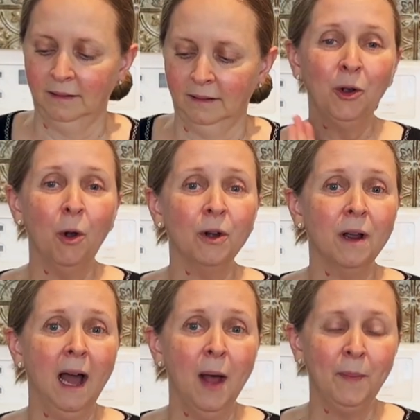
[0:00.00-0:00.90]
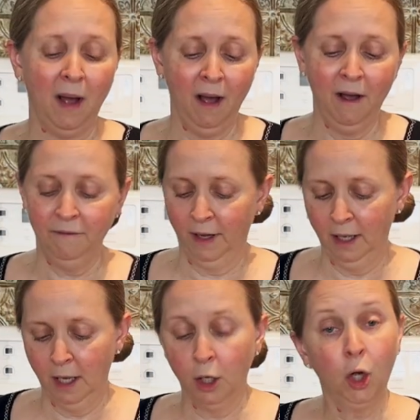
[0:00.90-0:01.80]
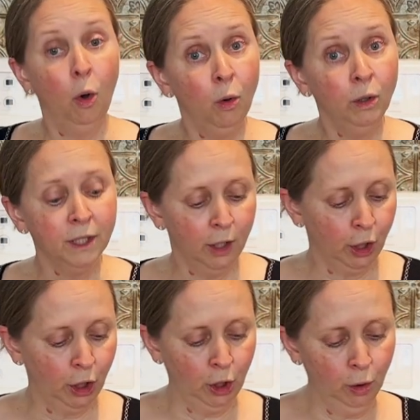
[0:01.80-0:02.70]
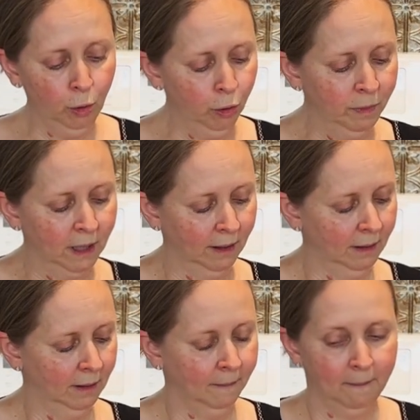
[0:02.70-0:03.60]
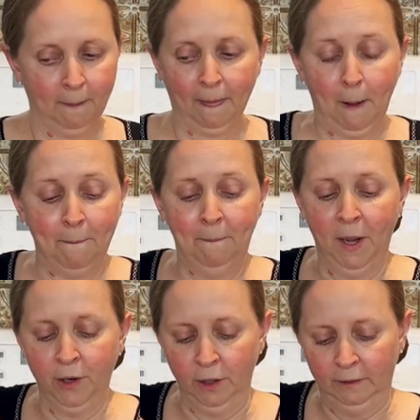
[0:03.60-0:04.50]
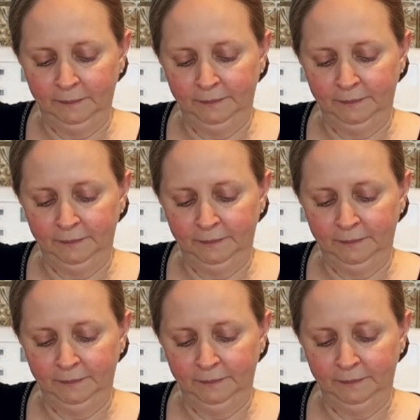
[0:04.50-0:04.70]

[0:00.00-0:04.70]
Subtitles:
a 1/4 cup of cold cubed butter.